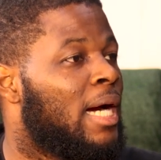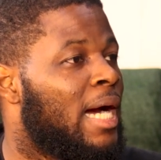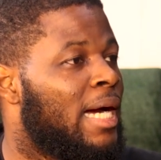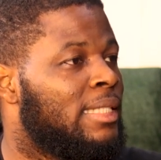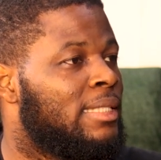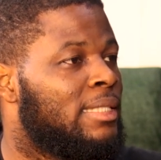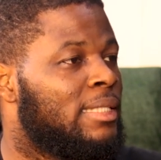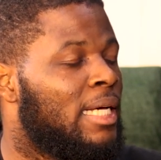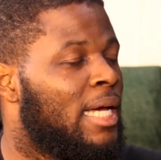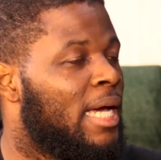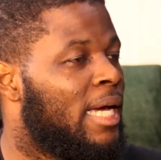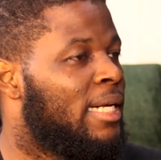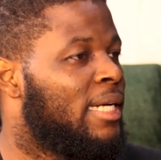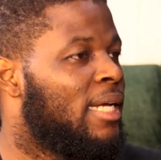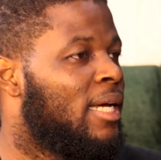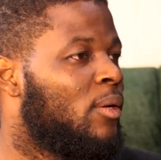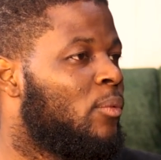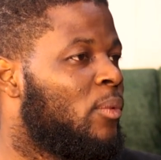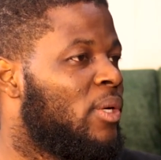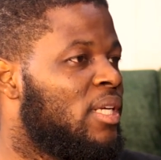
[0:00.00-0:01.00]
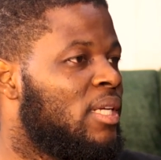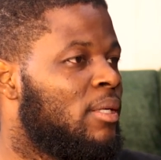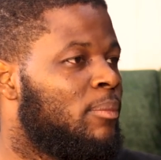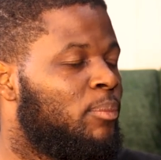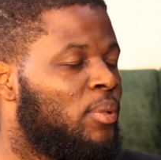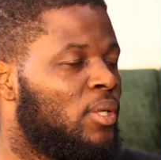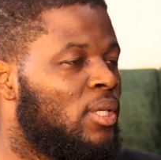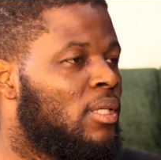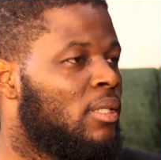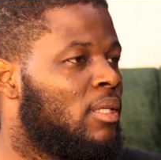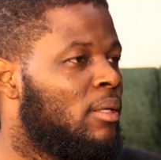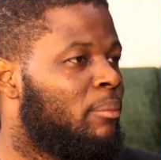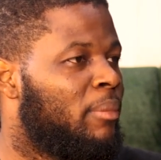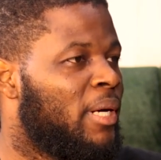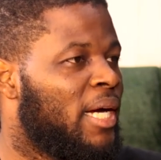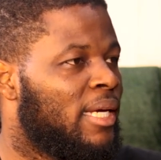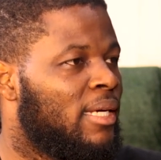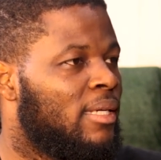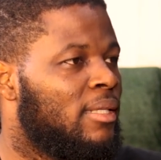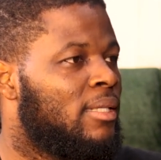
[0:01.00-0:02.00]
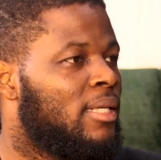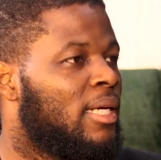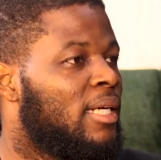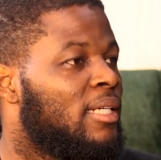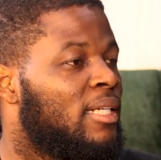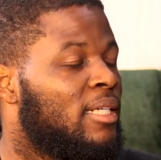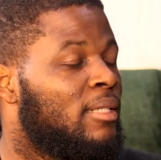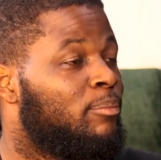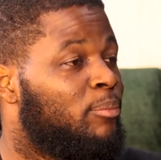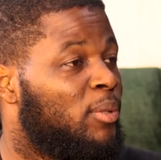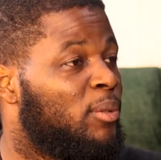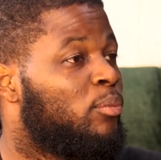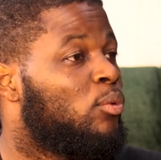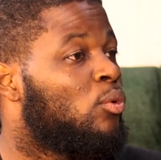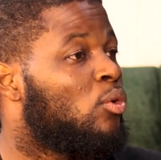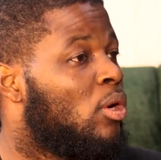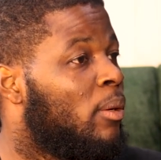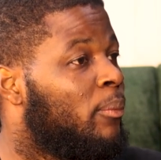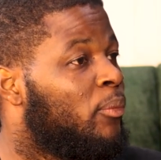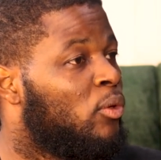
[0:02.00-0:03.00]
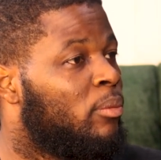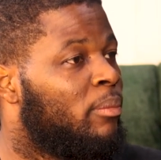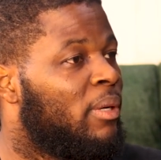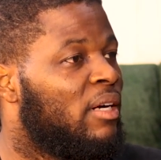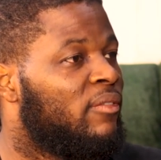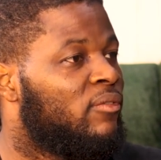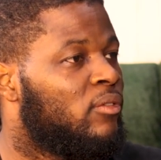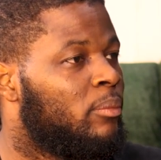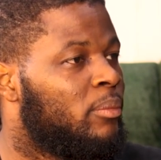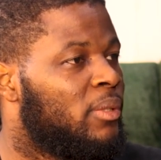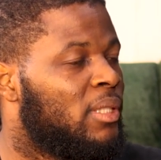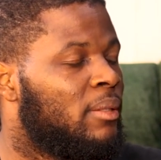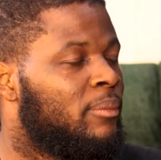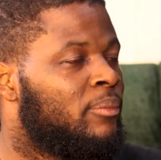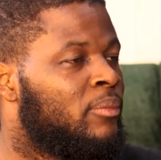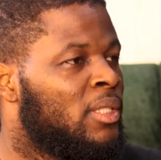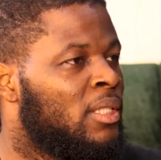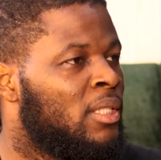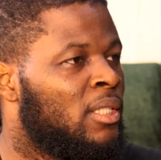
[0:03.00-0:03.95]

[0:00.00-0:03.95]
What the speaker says: right? And then when they pick, they bag it, and then people come to buy from them.